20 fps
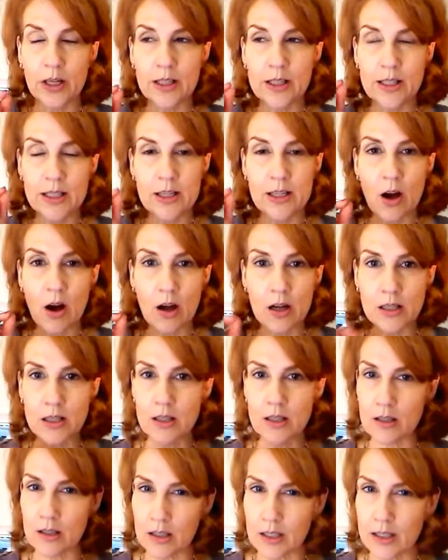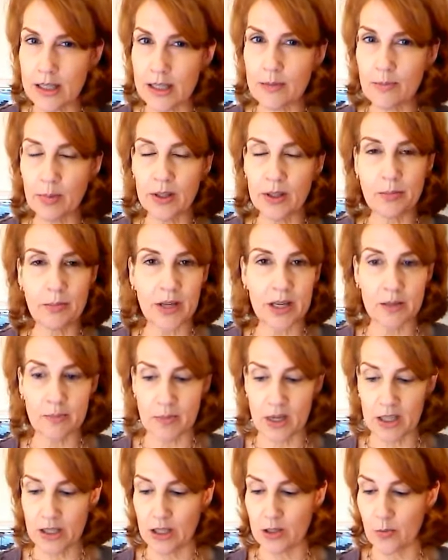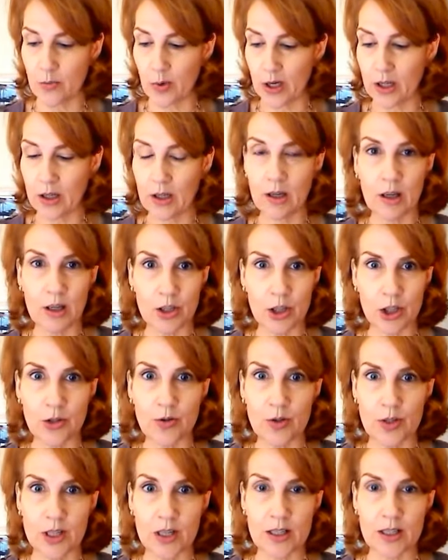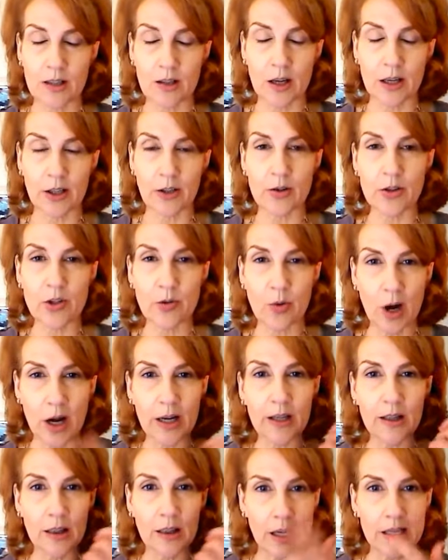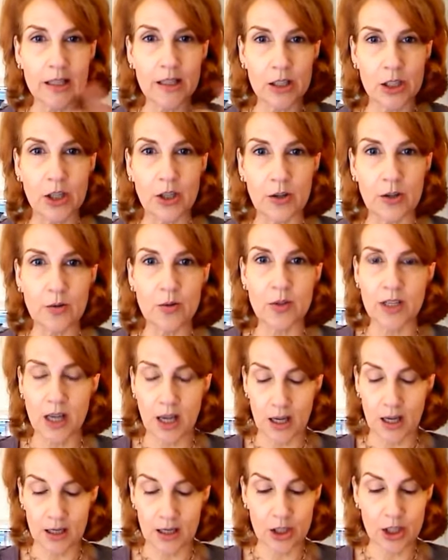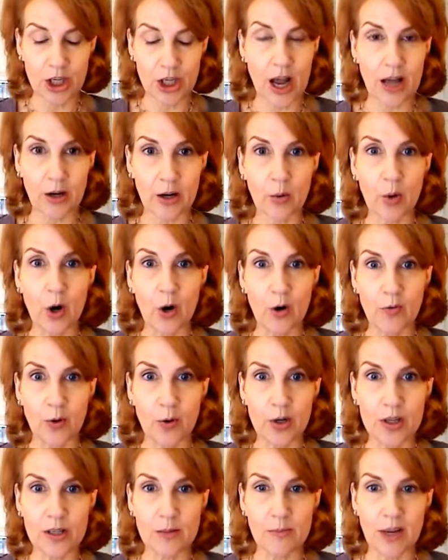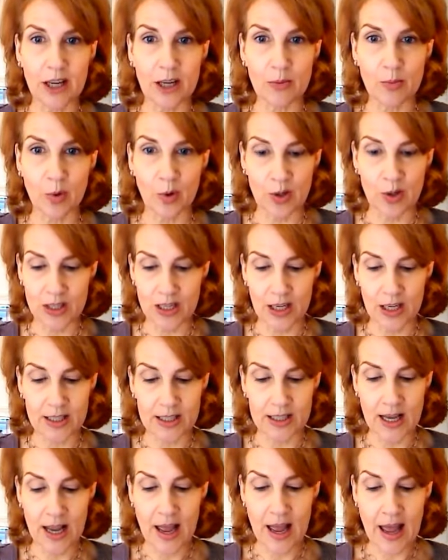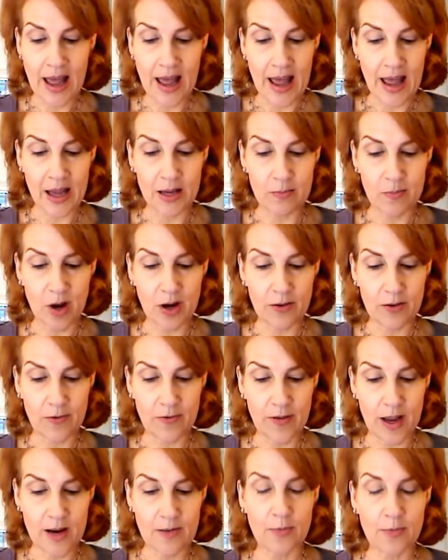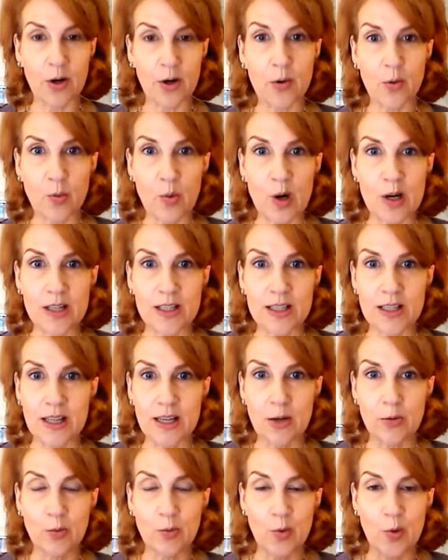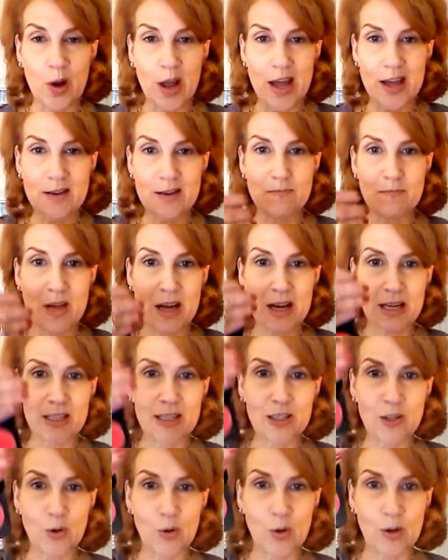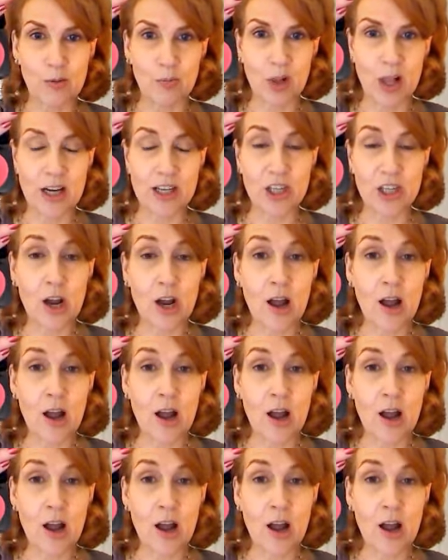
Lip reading: It's not deeply pigmented when it is used as a liner, so I like to use a shadow over it to make it more intense. And my favorite was the Red Menace Cream Blush.